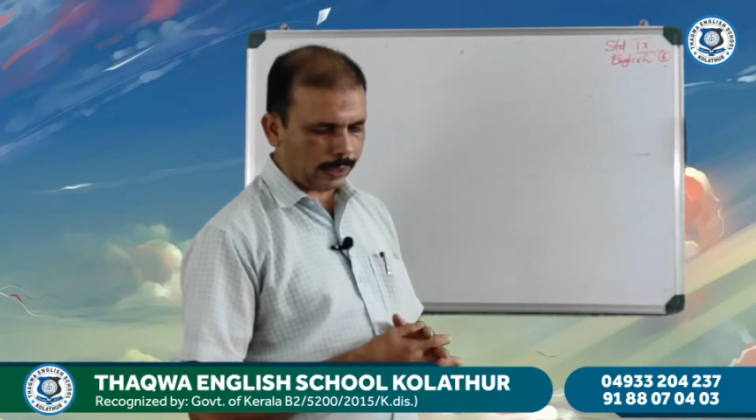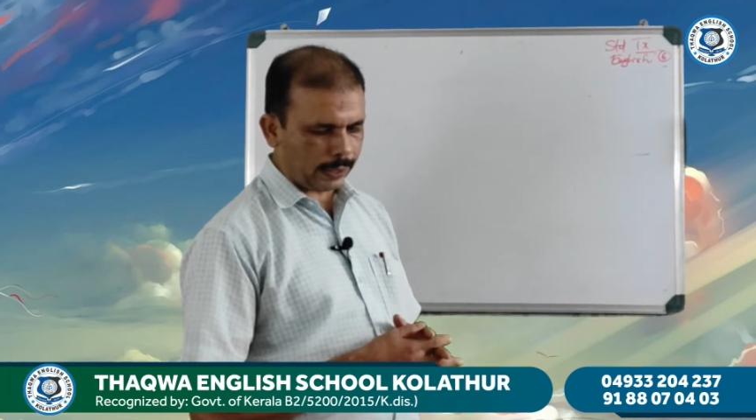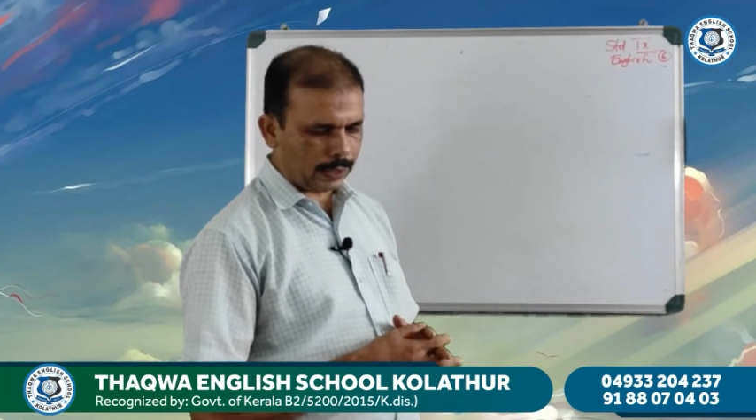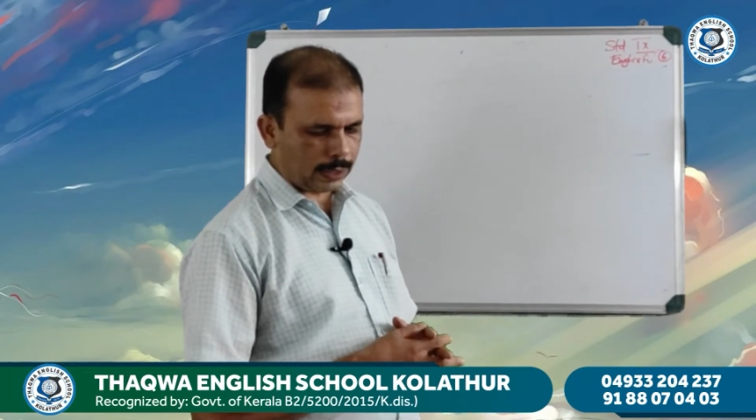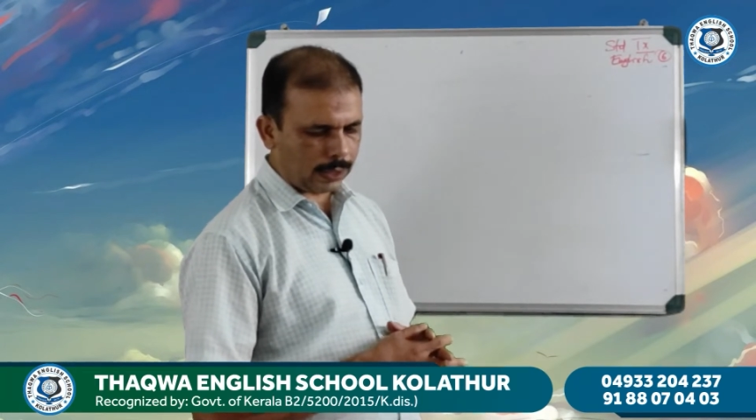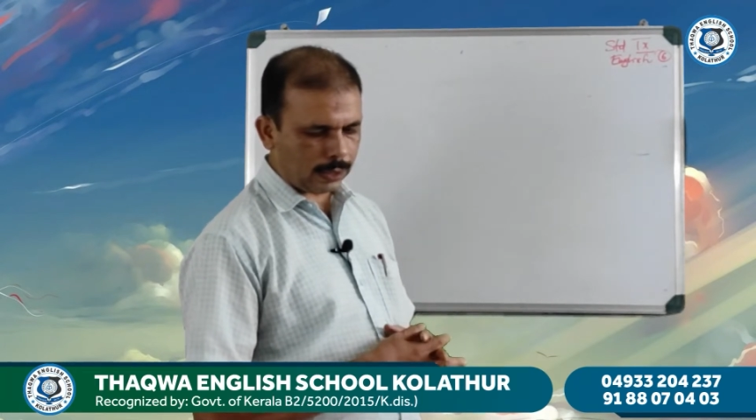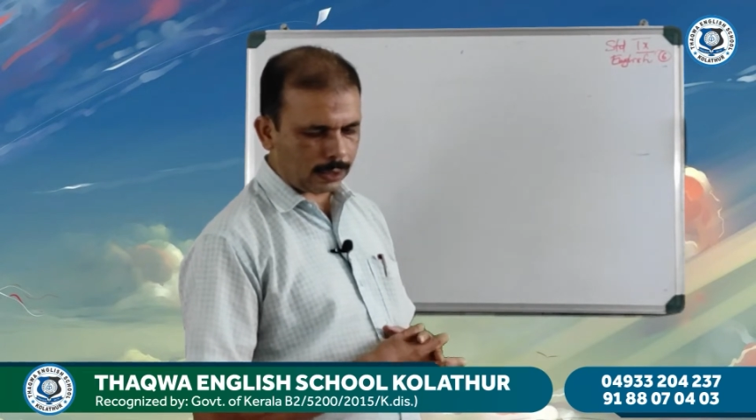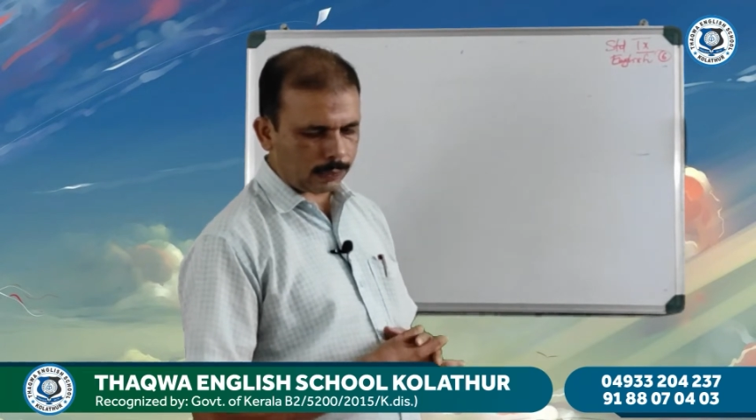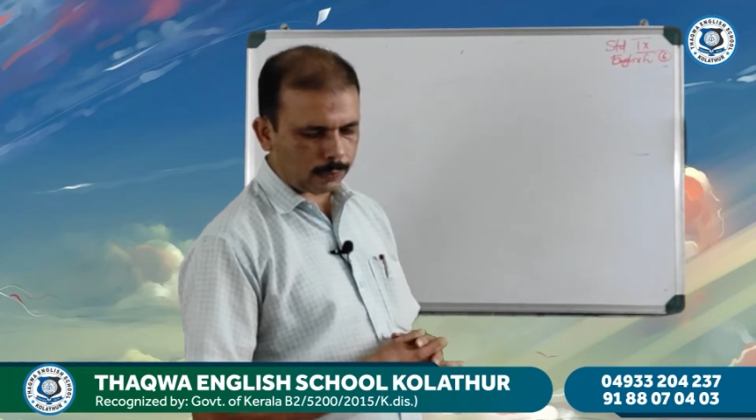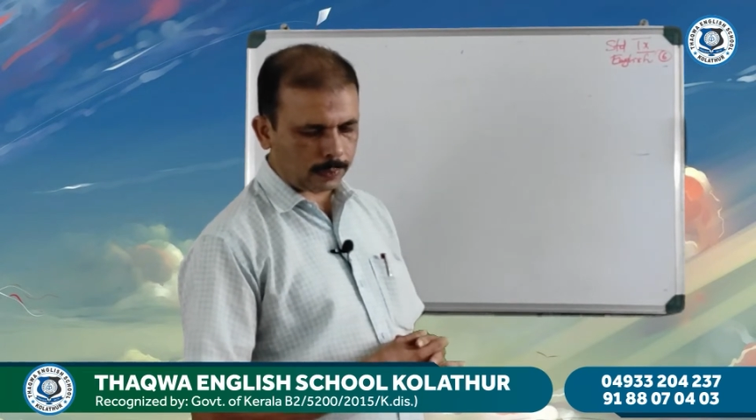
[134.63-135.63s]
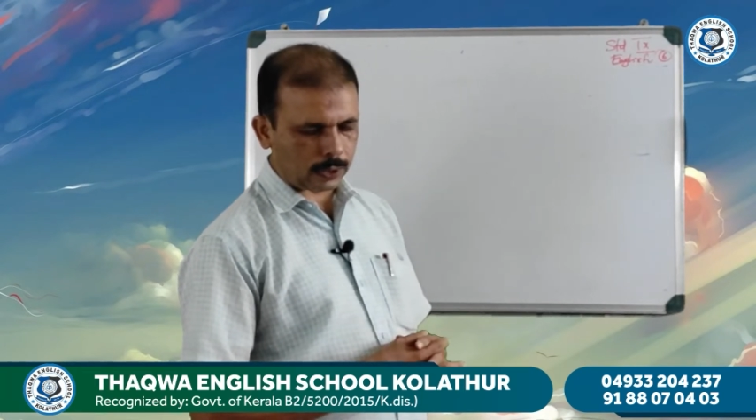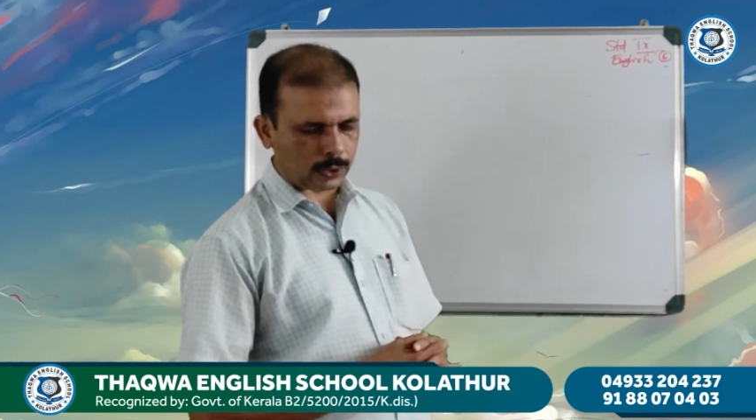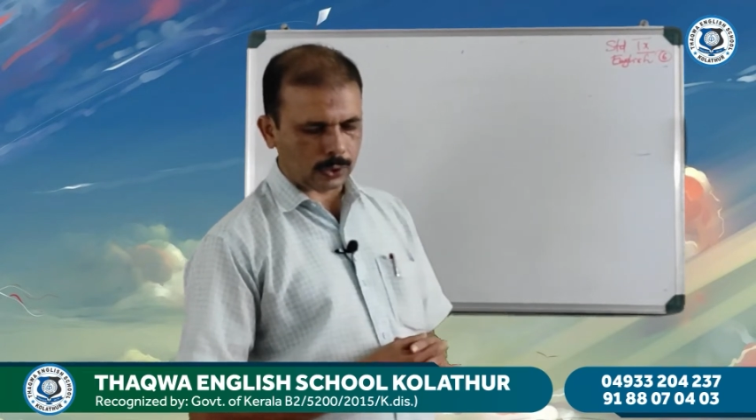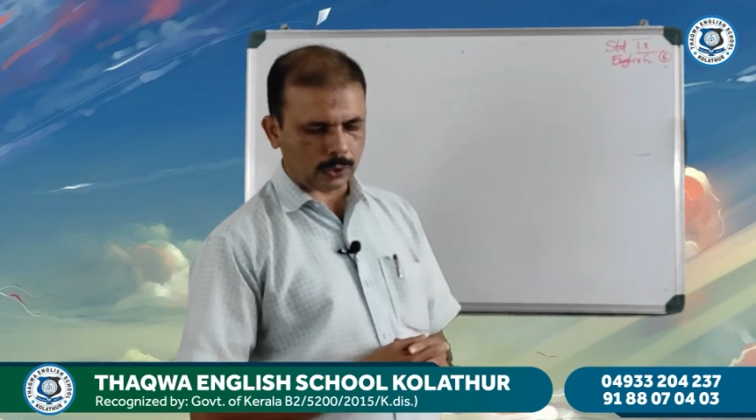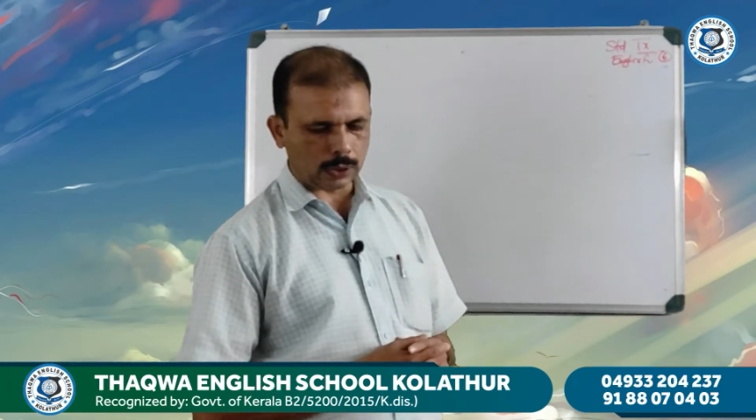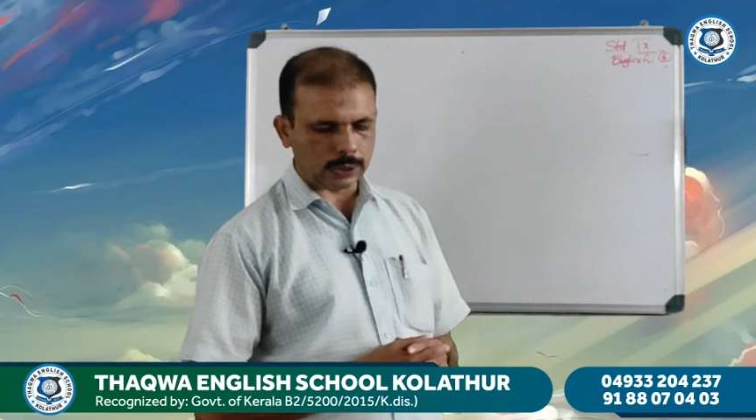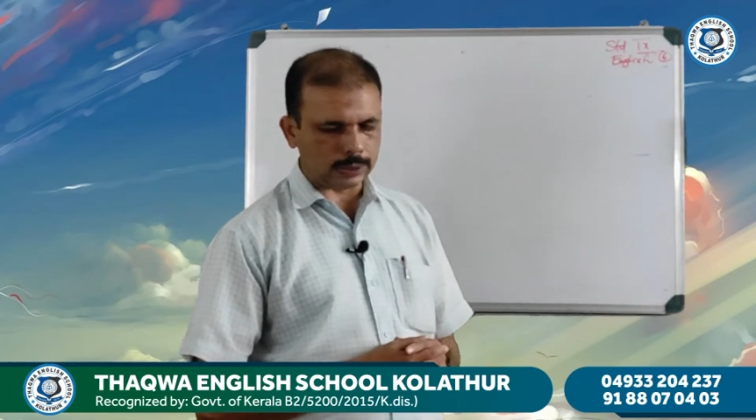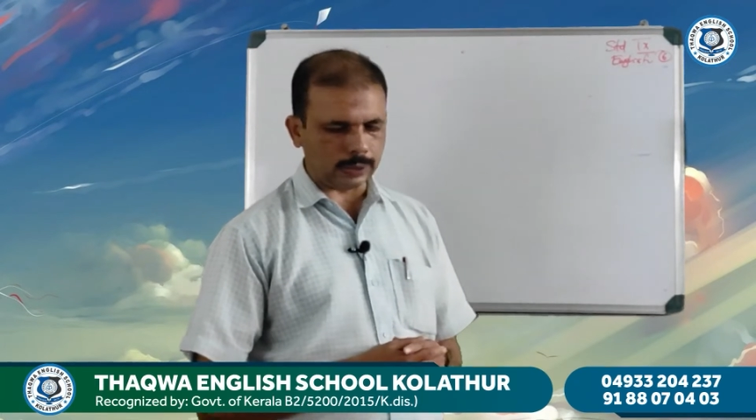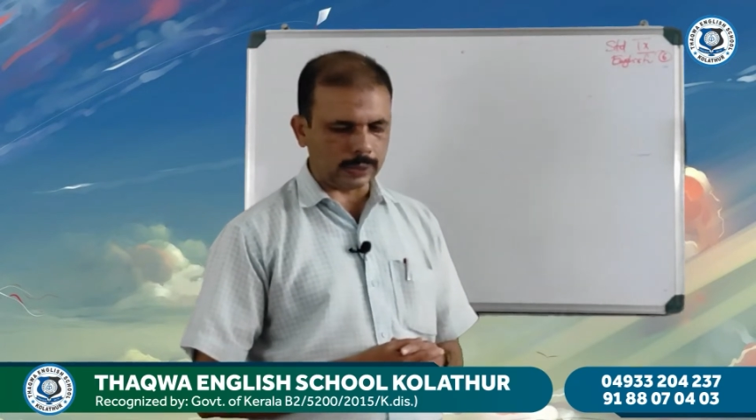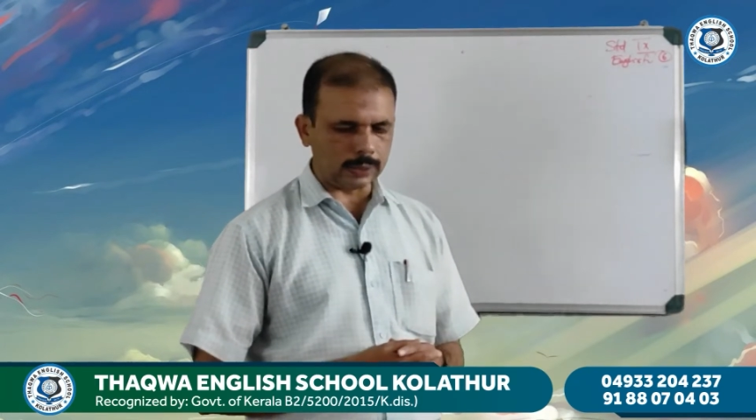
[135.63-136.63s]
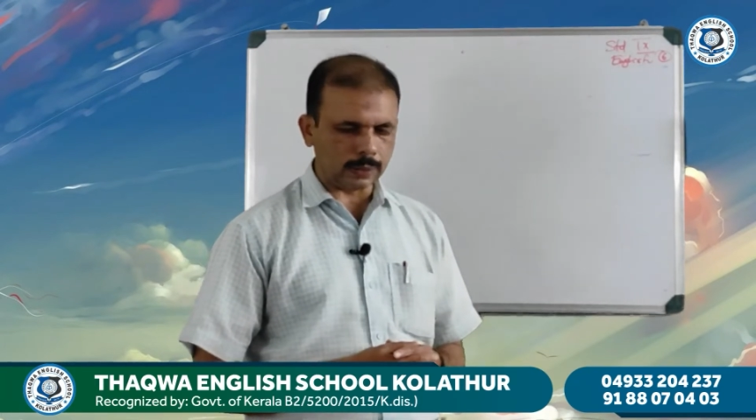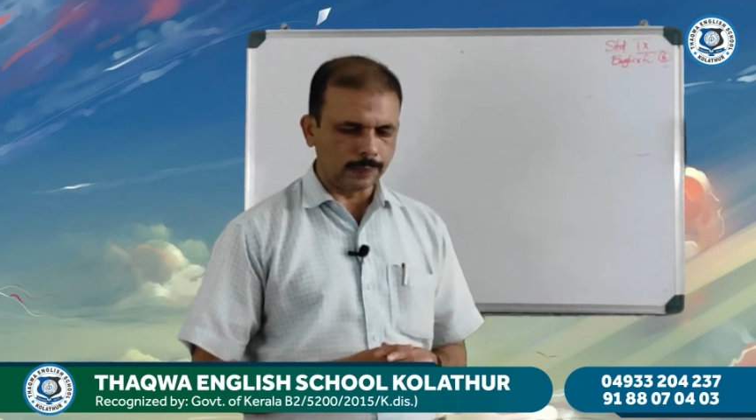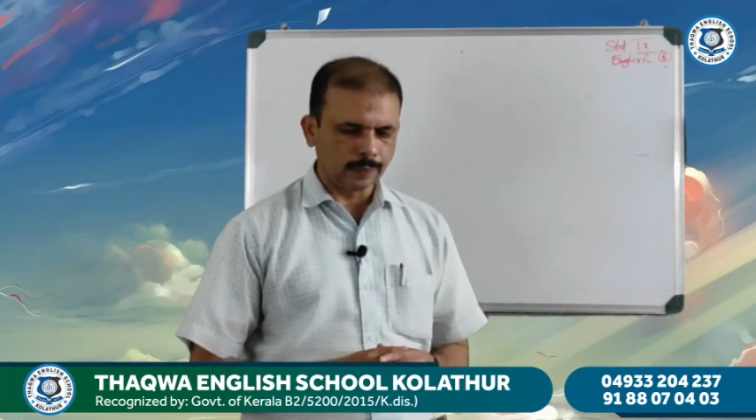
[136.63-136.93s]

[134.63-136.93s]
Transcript: excerpt from the story The Race